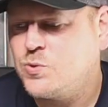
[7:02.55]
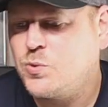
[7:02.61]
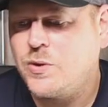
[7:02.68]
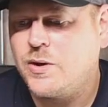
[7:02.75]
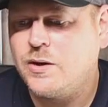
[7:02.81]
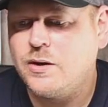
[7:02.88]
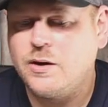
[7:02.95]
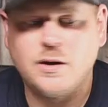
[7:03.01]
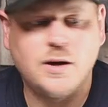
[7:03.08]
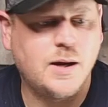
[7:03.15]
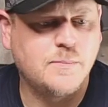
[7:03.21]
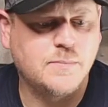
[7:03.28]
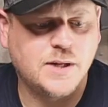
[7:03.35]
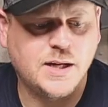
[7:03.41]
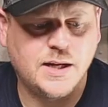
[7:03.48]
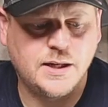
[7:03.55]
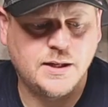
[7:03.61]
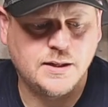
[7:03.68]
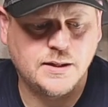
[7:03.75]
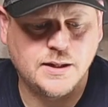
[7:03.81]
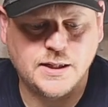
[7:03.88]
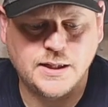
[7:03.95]
is where I'm kind
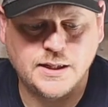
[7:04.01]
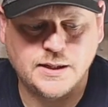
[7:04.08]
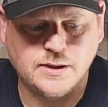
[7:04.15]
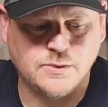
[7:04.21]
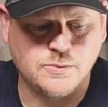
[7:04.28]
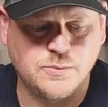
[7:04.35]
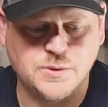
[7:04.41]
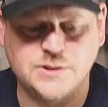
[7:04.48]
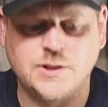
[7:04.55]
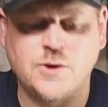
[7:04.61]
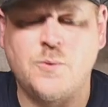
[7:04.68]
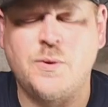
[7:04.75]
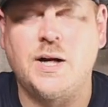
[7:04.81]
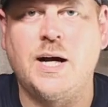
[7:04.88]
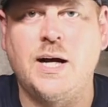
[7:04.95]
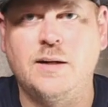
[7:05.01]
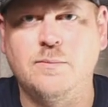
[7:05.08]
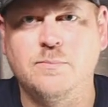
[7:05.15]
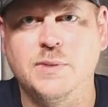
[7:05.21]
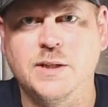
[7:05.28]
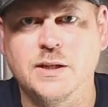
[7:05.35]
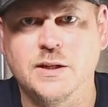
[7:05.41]
of like, what's going on?
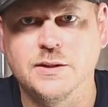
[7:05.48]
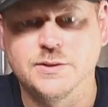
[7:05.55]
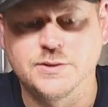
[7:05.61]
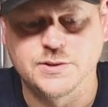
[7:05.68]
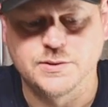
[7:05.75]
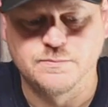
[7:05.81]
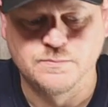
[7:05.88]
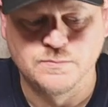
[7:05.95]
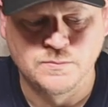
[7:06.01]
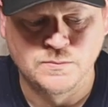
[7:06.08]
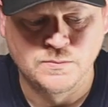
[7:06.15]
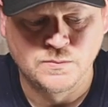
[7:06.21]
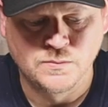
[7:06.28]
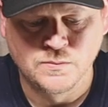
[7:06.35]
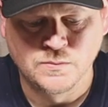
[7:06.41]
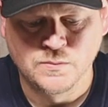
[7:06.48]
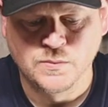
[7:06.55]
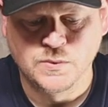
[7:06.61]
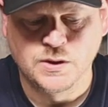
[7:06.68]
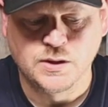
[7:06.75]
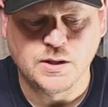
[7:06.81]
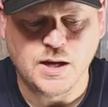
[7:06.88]
Because
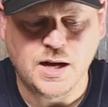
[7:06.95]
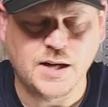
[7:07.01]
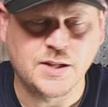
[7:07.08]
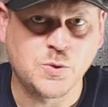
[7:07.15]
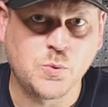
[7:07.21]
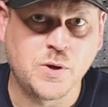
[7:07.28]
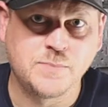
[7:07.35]
on the